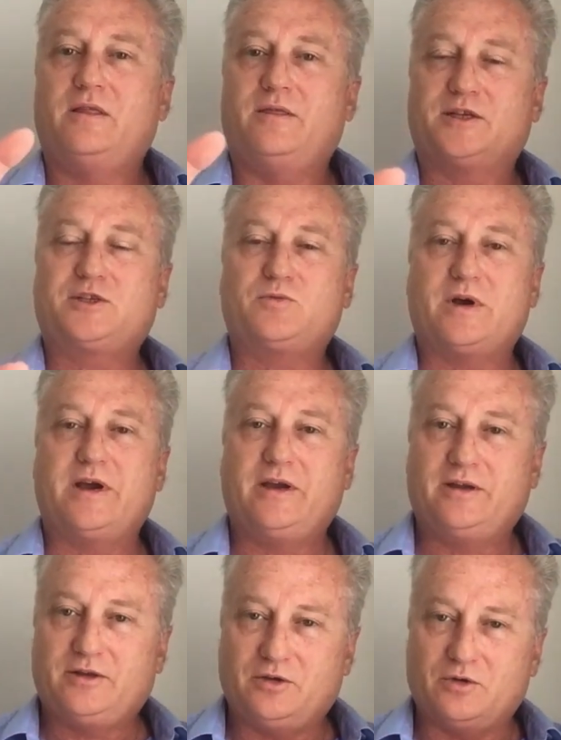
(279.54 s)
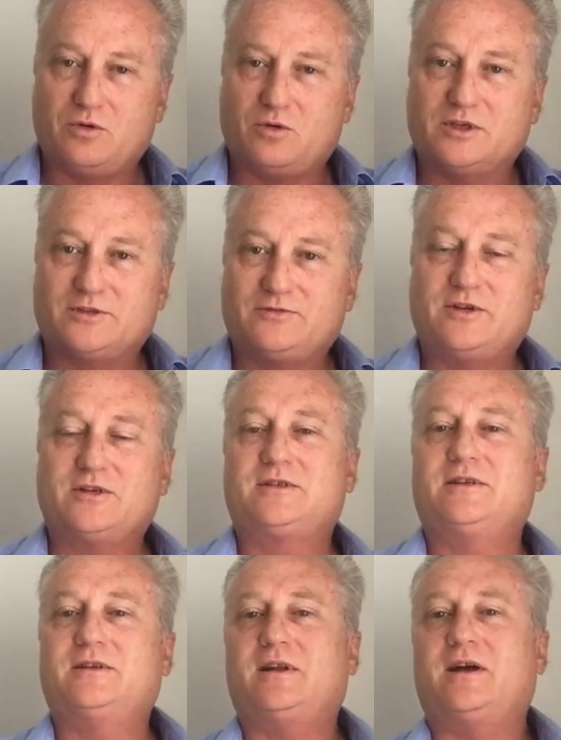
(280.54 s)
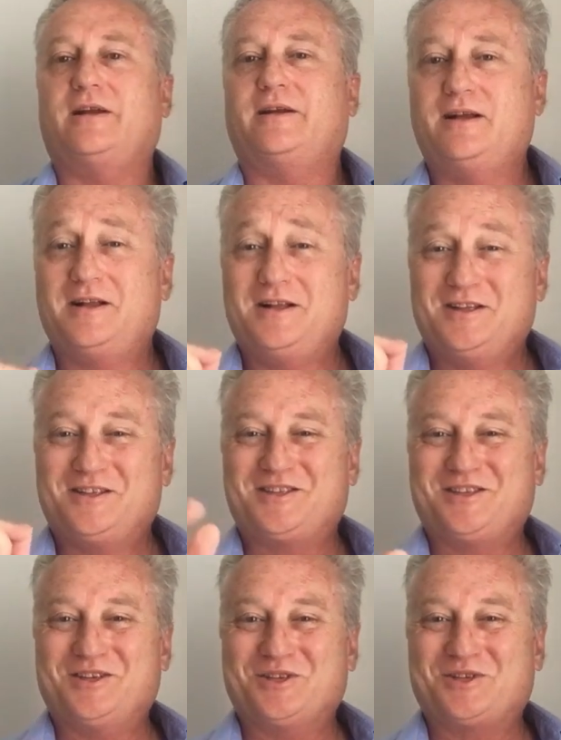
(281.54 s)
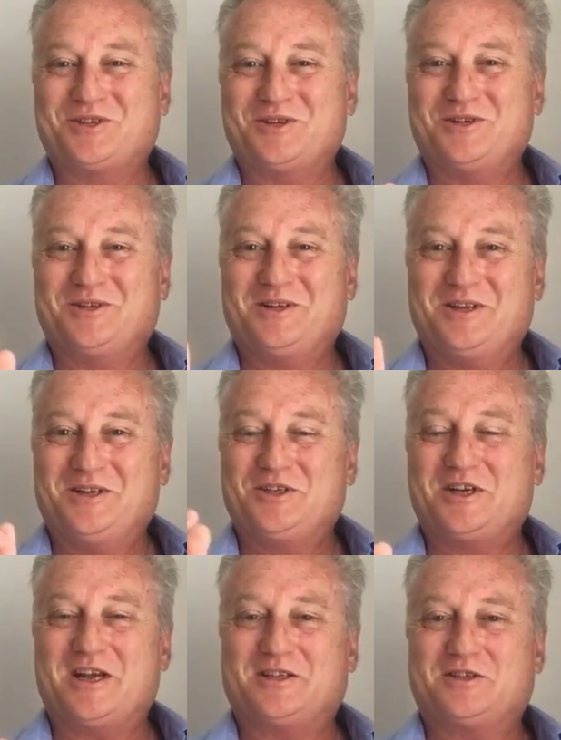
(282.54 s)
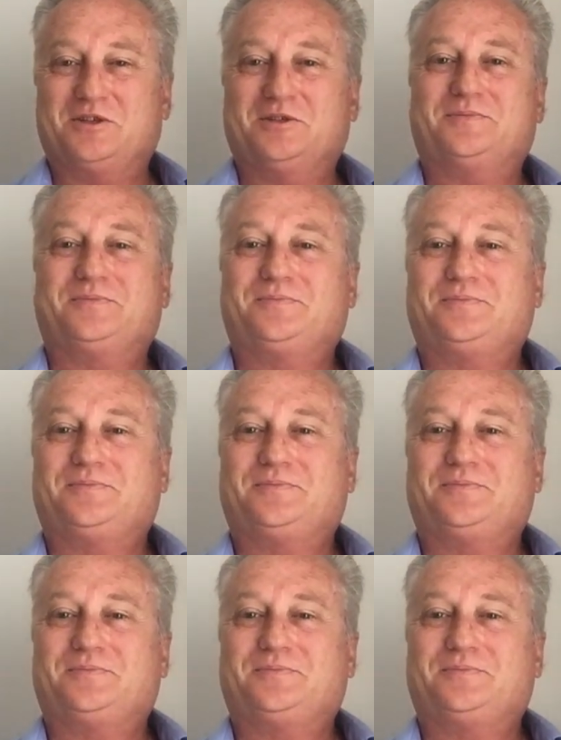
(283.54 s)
this way you're always first in line. See you soon, chat soon.